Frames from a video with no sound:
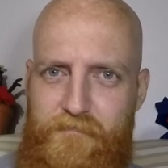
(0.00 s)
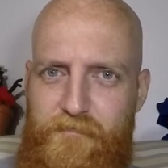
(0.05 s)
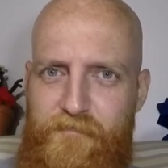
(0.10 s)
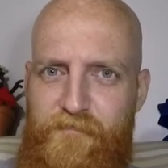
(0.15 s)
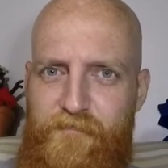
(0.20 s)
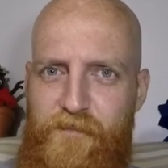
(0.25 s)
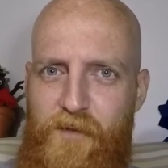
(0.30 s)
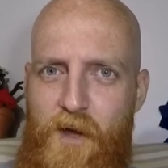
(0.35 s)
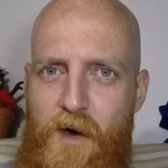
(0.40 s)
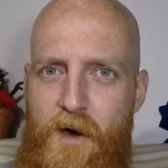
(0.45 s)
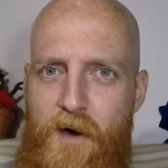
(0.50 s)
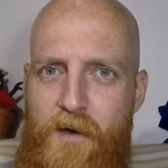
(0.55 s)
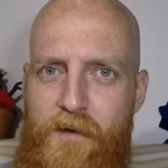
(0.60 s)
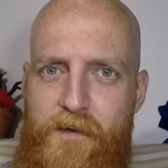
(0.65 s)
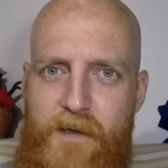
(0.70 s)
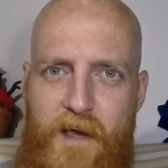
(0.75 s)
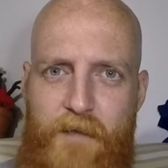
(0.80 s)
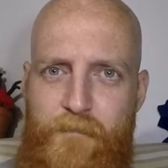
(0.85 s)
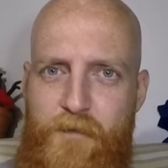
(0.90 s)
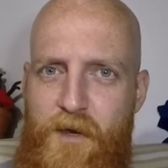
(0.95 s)

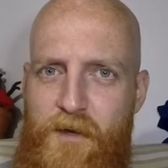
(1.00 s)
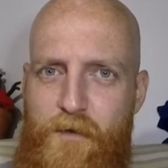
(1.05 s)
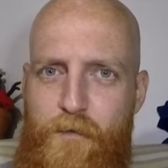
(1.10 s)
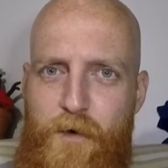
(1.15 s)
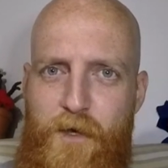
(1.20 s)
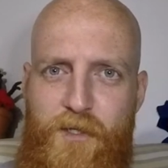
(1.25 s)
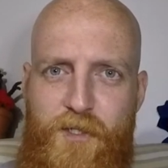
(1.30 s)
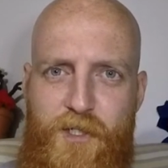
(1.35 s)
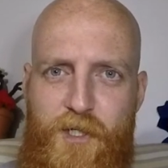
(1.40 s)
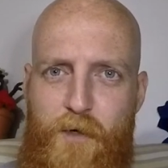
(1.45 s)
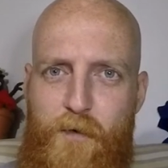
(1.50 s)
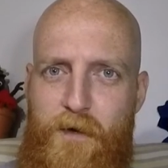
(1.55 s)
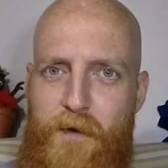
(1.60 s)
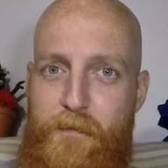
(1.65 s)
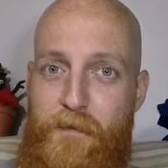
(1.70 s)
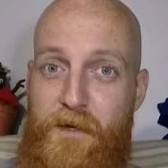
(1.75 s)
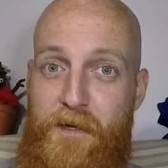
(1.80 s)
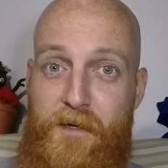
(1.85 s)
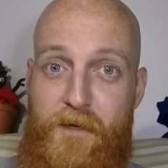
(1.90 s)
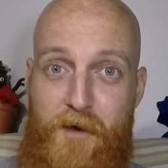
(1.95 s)
vlog. I'm not quite sure what I'm
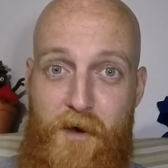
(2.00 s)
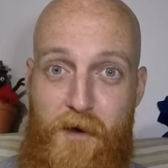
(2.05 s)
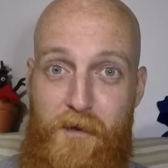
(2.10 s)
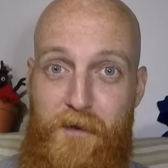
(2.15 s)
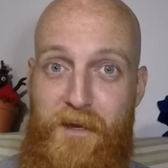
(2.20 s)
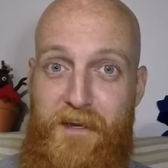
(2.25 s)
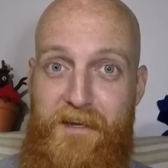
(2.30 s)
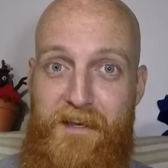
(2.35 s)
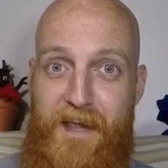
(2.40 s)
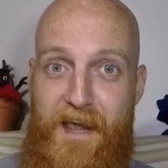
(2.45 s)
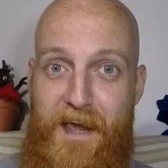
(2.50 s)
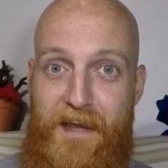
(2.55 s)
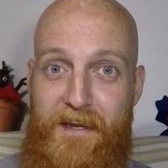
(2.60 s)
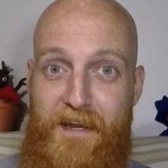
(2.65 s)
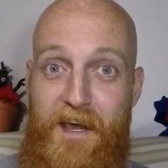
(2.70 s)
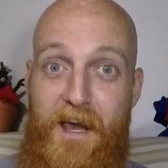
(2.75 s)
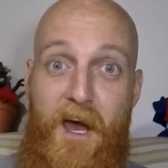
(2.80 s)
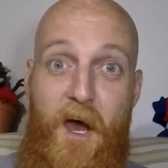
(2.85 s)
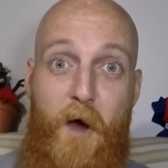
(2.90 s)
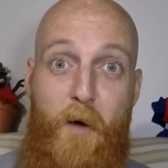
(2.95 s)
going to call it yet.
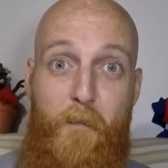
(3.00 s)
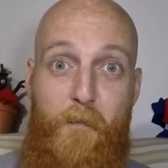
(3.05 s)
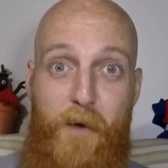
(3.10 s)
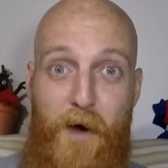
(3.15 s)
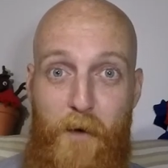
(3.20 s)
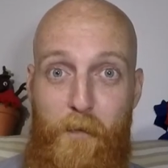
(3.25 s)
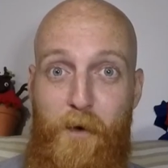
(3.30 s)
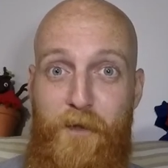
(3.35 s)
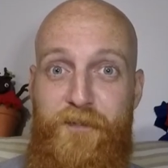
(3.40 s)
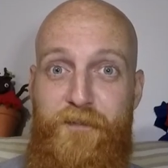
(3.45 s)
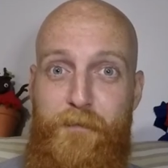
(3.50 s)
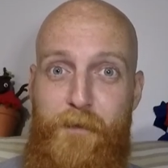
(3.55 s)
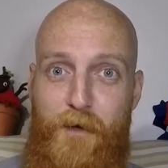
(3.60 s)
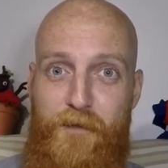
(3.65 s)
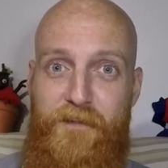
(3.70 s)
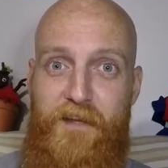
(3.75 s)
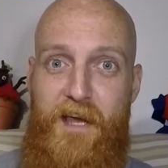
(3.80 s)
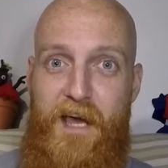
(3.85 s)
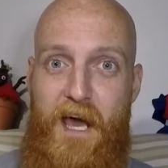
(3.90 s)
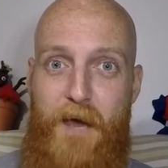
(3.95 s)
But what's about
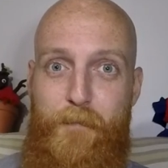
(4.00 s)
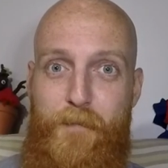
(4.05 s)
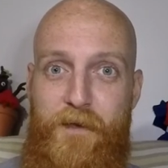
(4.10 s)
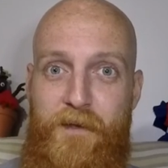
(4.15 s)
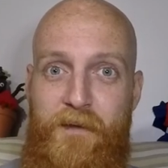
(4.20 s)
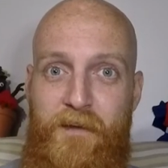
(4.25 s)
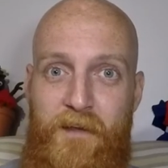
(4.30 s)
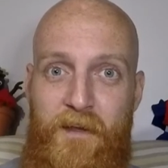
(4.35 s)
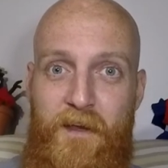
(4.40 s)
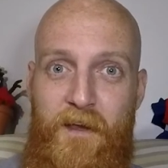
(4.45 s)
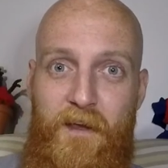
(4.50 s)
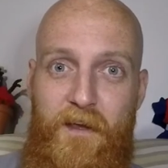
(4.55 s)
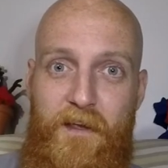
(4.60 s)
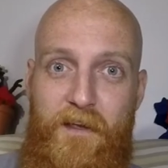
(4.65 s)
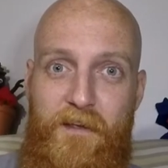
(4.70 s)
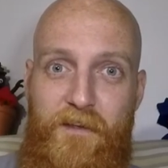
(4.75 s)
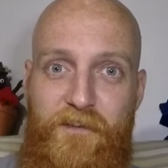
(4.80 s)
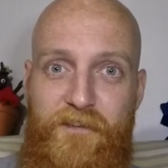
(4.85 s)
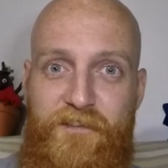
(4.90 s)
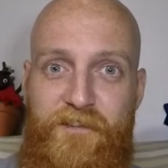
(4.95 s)
to happen
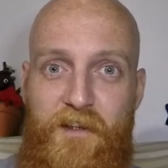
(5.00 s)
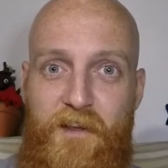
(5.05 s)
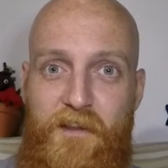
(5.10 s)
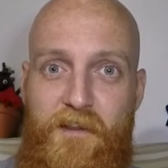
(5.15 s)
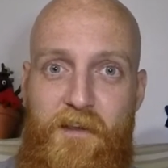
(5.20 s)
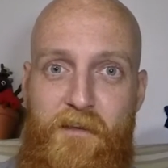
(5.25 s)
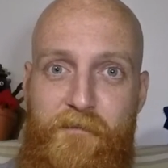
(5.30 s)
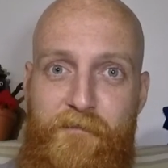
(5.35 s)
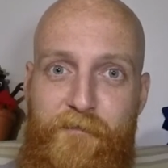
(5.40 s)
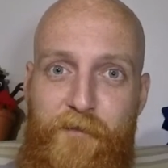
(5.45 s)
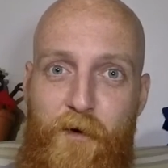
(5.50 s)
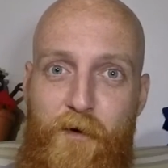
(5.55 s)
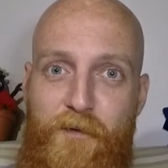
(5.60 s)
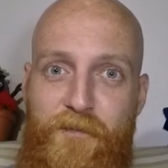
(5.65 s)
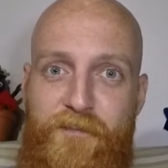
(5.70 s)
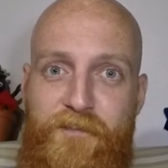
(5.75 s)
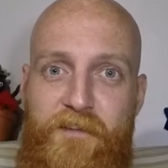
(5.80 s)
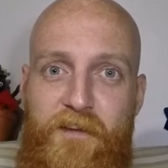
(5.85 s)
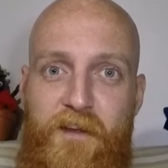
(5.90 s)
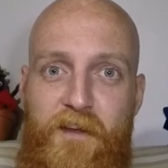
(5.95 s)
is the
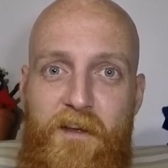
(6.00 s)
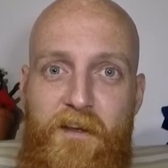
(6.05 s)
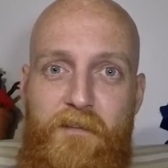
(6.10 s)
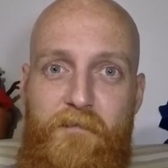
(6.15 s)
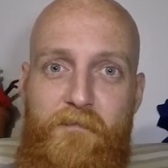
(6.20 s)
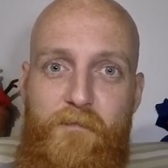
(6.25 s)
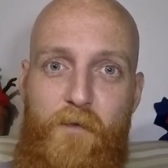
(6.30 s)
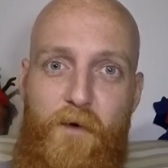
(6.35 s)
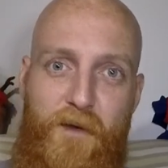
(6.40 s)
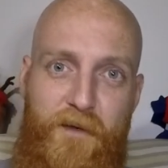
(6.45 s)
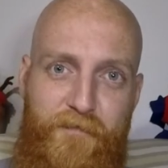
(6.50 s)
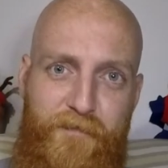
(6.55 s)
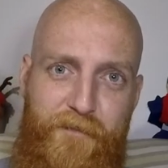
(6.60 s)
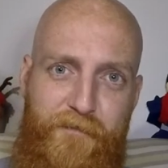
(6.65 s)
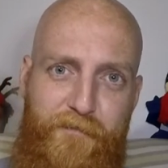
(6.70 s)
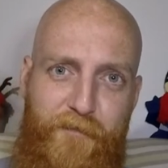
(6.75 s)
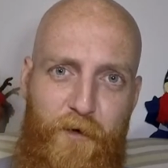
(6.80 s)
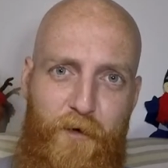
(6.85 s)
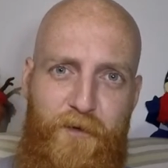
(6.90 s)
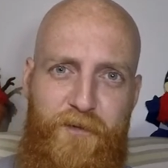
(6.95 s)
first, one of the
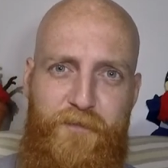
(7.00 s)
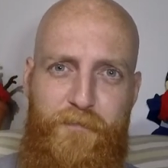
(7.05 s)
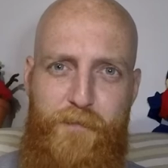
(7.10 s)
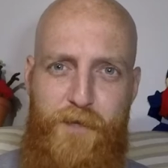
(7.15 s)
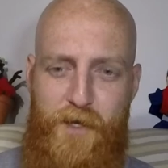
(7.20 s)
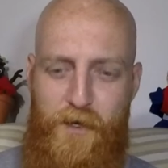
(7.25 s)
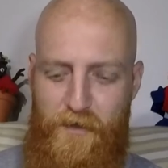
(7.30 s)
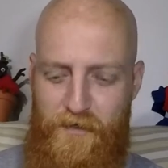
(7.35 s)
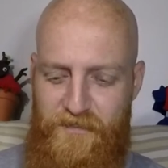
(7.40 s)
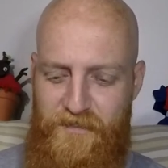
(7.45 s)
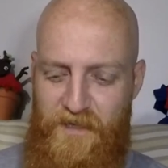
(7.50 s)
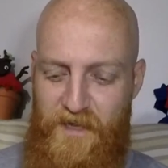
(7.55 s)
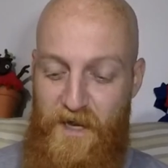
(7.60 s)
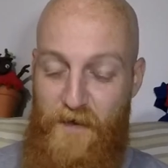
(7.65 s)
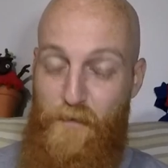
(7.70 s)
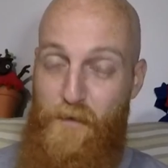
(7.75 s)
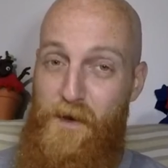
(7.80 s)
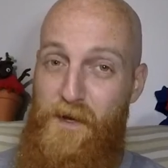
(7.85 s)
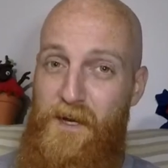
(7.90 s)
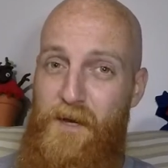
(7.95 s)
first beers that I
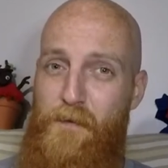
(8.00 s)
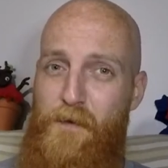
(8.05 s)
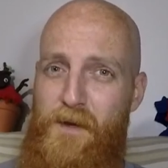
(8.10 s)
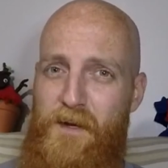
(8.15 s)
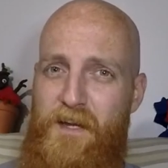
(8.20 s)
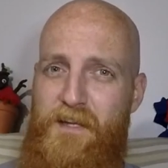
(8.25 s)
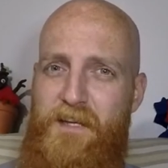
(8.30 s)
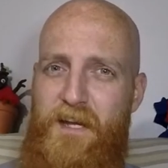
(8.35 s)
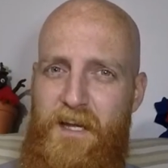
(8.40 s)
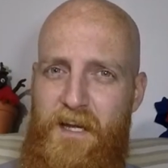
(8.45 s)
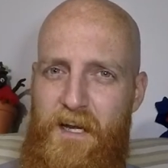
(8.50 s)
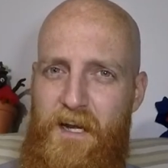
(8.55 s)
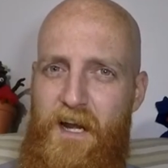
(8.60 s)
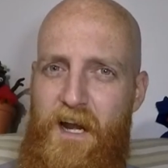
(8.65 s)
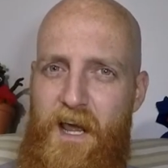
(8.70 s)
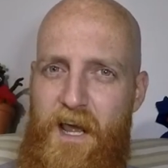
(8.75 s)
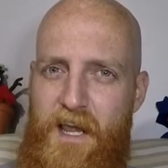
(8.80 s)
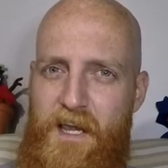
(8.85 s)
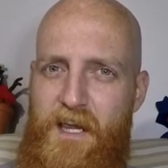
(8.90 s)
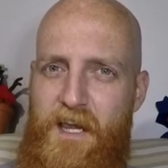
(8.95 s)
really, really didn't
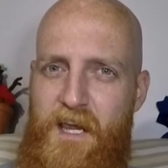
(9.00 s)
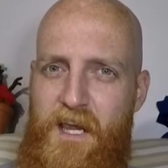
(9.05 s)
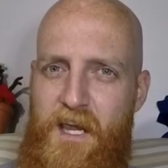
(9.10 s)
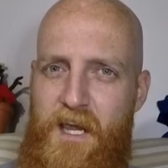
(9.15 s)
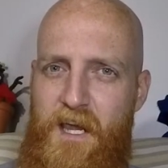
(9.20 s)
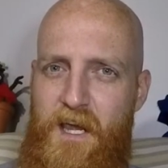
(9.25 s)
like.